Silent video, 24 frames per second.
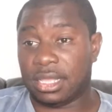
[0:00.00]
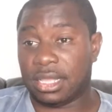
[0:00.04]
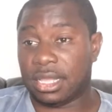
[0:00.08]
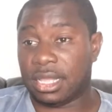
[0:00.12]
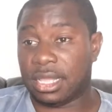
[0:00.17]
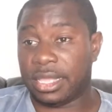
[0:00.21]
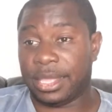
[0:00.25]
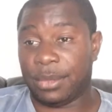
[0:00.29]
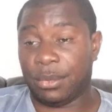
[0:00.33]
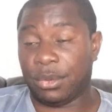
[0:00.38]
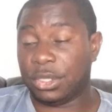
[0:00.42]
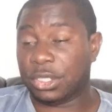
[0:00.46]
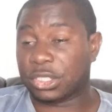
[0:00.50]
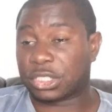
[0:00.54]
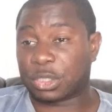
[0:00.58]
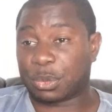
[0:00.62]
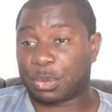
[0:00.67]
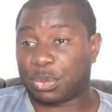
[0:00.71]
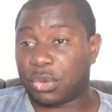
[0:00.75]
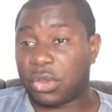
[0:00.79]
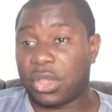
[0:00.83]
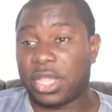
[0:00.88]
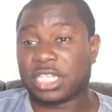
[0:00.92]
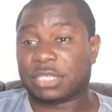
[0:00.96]
It wouldn't
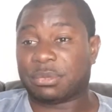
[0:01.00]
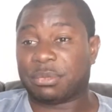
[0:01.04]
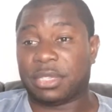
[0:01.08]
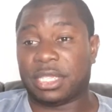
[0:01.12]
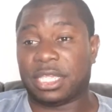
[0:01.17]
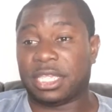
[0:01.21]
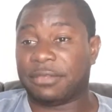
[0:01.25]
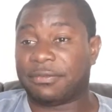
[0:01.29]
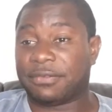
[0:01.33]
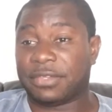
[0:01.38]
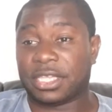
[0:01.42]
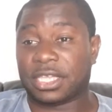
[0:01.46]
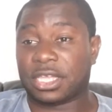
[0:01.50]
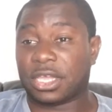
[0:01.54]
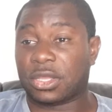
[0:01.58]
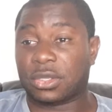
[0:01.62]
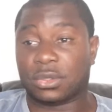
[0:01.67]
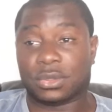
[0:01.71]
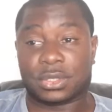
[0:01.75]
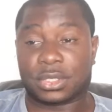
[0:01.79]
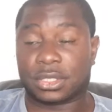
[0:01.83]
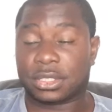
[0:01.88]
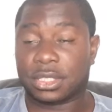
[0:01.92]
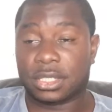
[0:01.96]
surprise me if he
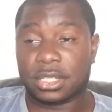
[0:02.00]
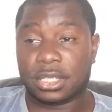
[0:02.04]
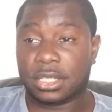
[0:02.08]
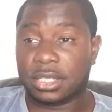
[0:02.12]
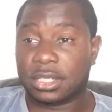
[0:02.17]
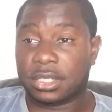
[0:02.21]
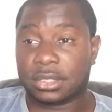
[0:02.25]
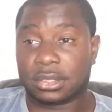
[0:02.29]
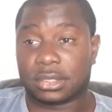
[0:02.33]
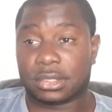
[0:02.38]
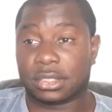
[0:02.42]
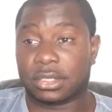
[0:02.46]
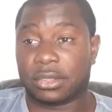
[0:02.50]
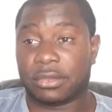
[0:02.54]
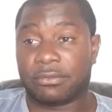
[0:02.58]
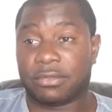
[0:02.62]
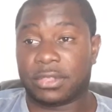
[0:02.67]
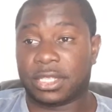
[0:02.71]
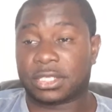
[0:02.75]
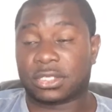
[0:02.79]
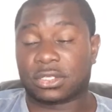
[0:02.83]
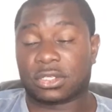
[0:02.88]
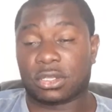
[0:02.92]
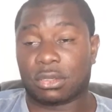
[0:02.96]
goes to
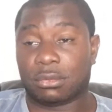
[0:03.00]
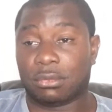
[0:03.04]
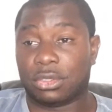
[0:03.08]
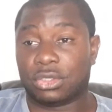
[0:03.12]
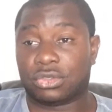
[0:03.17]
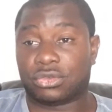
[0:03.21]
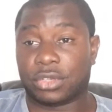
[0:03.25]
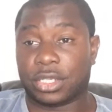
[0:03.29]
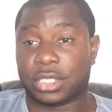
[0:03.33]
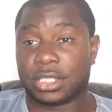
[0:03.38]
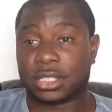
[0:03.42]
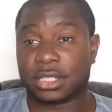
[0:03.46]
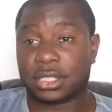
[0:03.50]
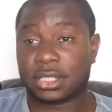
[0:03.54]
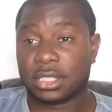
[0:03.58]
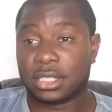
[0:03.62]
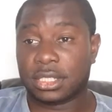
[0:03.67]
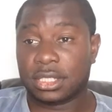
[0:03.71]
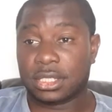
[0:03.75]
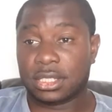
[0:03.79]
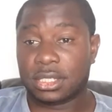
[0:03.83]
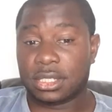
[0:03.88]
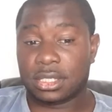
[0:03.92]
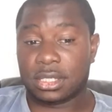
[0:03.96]
Atletico Madrid.
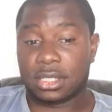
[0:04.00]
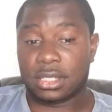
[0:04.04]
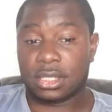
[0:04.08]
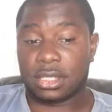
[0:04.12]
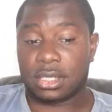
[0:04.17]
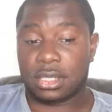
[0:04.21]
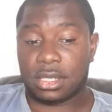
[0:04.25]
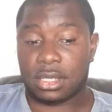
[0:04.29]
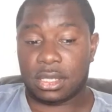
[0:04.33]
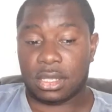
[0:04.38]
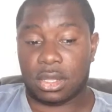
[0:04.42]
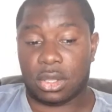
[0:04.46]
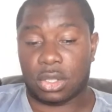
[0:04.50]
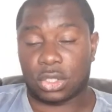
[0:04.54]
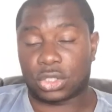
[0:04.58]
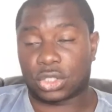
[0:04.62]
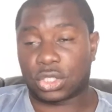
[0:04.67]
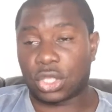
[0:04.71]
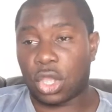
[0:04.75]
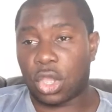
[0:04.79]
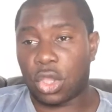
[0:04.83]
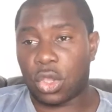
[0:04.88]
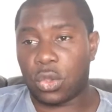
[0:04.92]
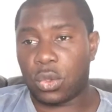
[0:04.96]

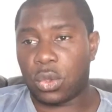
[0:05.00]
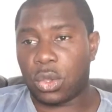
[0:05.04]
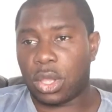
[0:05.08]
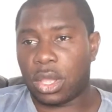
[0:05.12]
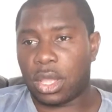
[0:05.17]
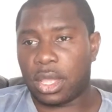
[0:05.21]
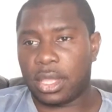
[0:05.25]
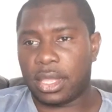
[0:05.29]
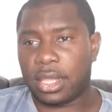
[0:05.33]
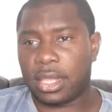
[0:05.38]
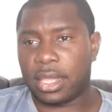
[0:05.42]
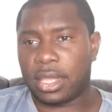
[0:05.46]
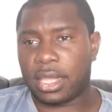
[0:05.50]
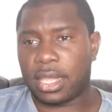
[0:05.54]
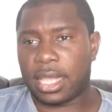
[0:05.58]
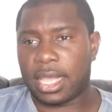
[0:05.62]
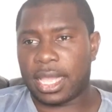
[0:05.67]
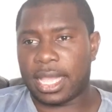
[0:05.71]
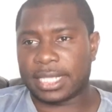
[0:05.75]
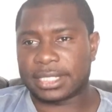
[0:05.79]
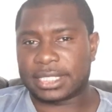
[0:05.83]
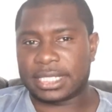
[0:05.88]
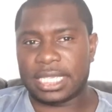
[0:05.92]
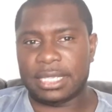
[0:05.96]
Although,
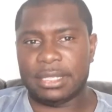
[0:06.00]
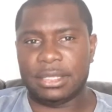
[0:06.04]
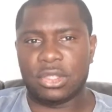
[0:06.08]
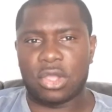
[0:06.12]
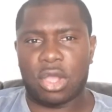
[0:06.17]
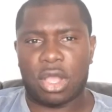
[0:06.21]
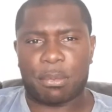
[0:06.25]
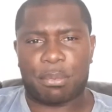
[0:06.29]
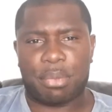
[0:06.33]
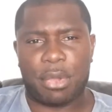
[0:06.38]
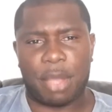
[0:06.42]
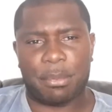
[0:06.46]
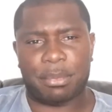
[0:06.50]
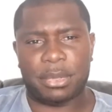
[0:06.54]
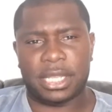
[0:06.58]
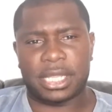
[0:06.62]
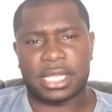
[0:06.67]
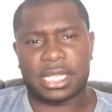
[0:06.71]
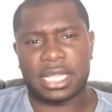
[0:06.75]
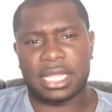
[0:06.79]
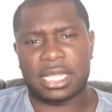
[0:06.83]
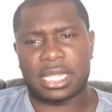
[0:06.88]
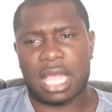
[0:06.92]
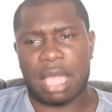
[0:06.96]
has he not
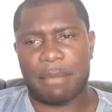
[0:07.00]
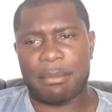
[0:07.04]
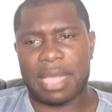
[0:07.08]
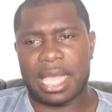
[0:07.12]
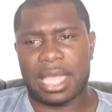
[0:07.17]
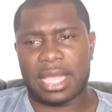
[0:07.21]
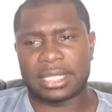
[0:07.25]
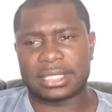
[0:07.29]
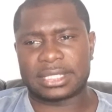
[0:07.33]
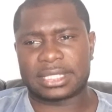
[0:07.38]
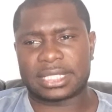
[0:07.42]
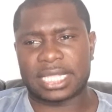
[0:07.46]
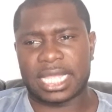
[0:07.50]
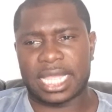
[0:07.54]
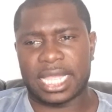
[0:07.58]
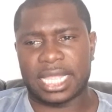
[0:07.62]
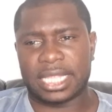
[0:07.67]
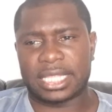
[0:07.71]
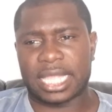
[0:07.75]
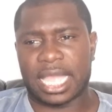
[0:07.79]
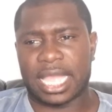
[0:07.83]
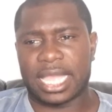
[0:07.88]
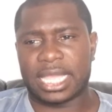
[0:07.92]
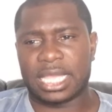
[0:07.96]
publicly come out and
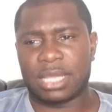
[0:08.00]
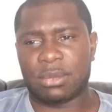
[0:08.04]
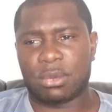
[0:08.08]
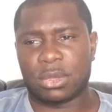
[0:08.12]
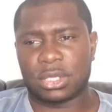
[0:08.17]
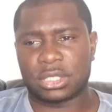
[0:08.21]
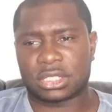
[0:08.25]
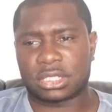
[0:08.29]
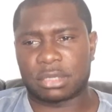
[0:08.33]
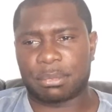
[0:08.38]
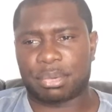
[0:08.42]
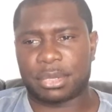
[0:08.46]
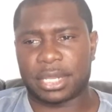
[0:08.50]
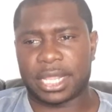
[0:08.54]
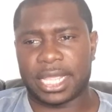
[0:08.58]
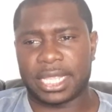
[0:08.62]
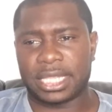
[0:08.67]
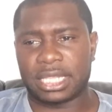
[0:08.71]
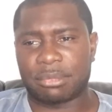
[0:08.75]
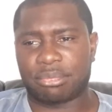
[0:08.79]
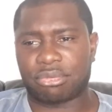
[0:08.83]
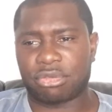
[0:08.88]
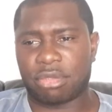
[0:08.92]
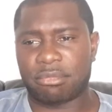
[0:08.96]
stated that he wants to
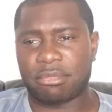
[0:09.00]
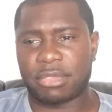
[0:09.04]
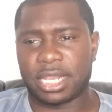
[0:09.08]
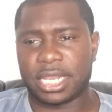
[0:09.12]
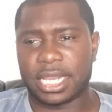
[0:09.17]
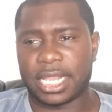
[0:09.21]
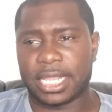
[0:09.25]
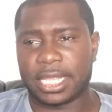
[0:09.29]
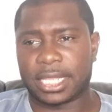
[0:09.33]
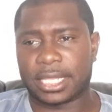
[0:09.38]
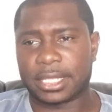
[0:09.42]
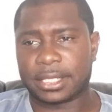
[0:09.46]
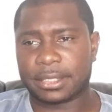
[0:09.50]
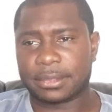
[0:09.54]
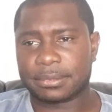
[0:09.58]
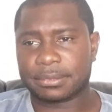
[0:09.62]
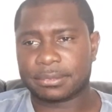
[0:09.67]
play in the Premier League?